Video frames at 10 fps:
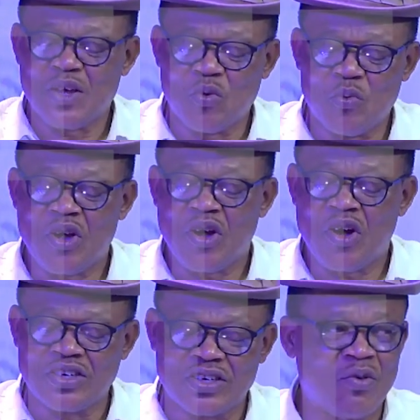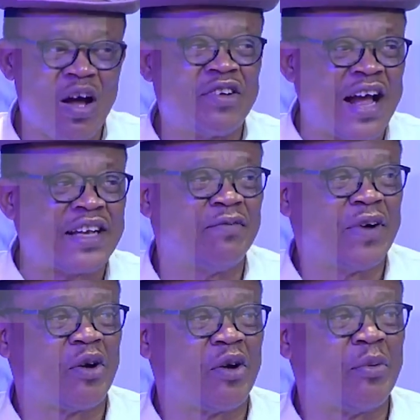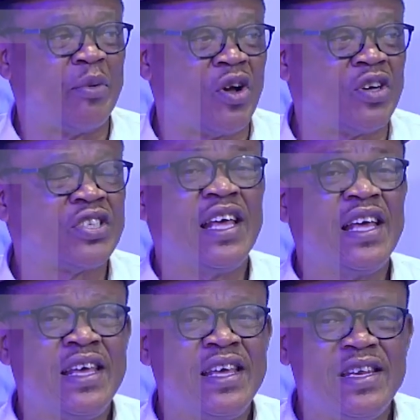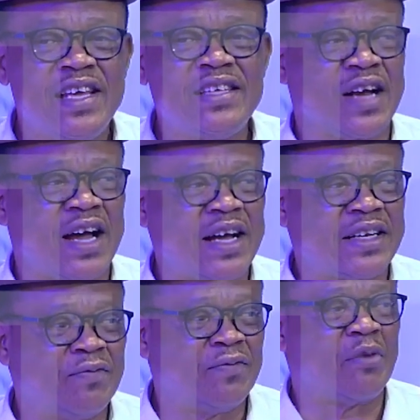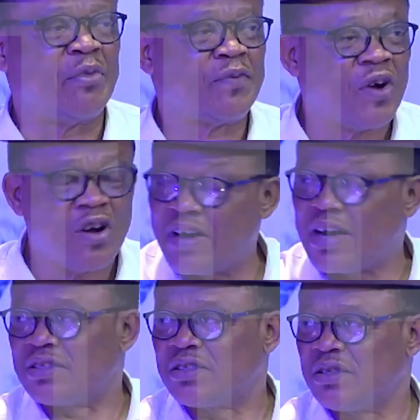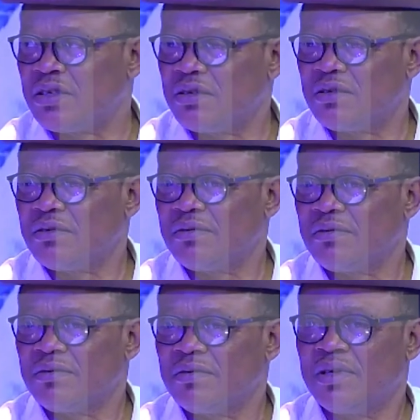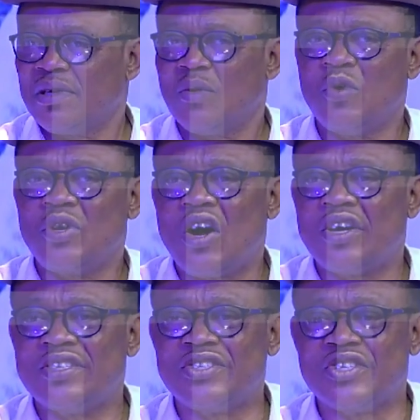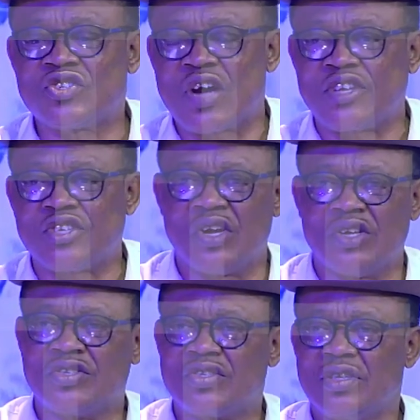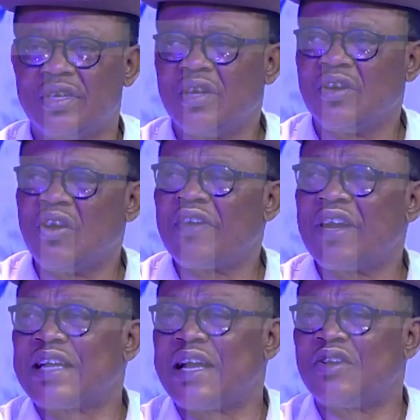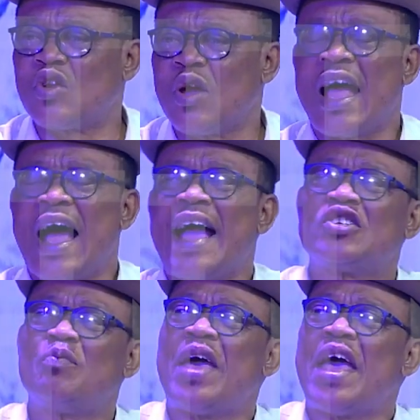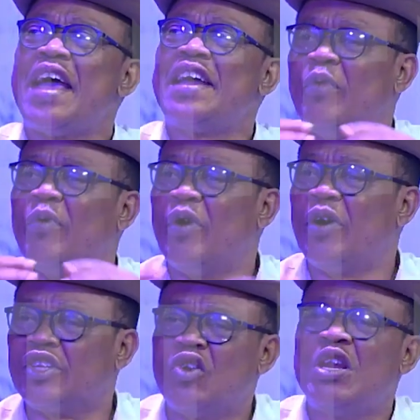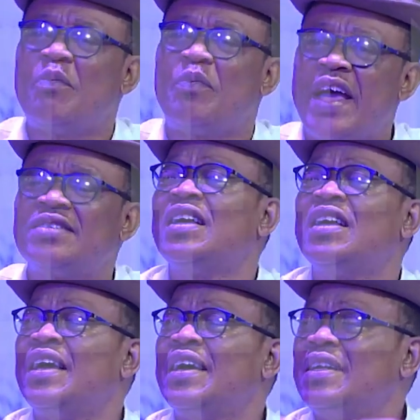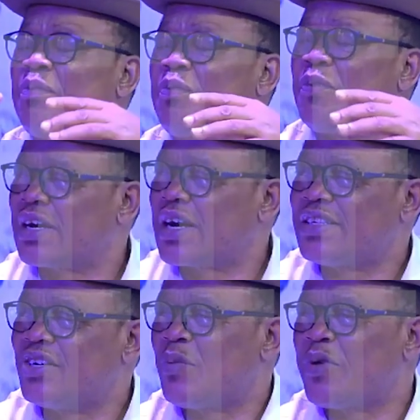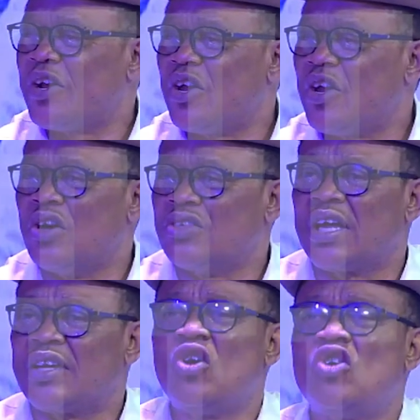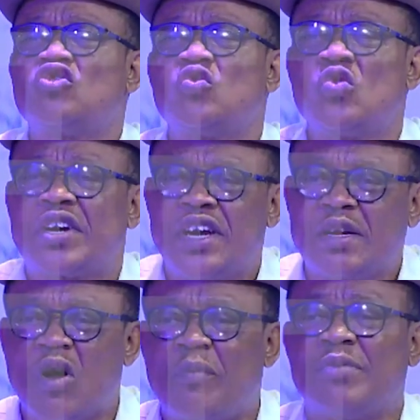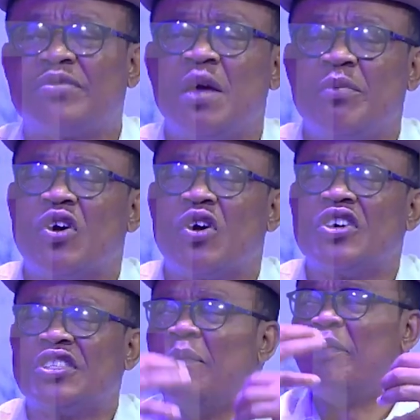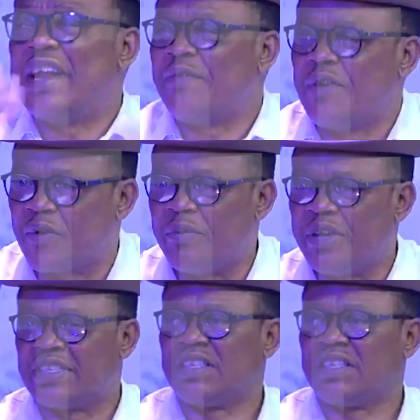He will be he will have the right environment, because he needs the right environment for governance. With all these distractions, governance cannot, and it doesn't pay anybody, it only pays the crisis entrepreneurs and those who create problems, because they benefit from it.